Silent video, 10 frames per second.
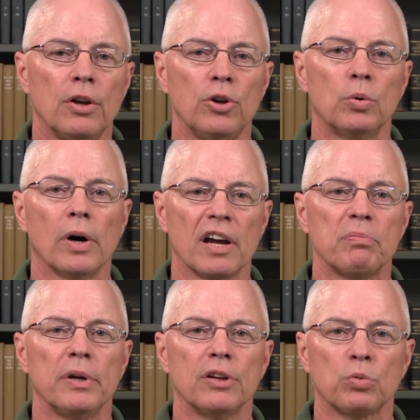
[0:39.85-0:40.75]
you will
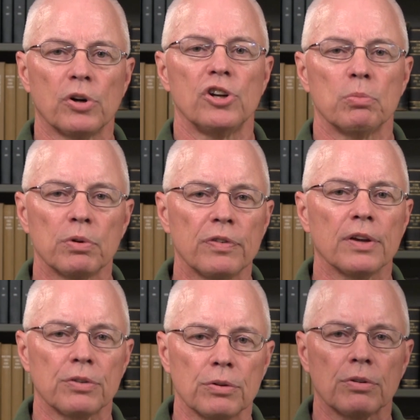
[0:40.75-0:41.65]
have me as one of your
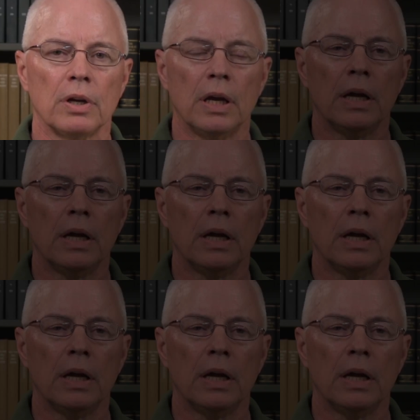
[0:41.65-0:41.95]
professors.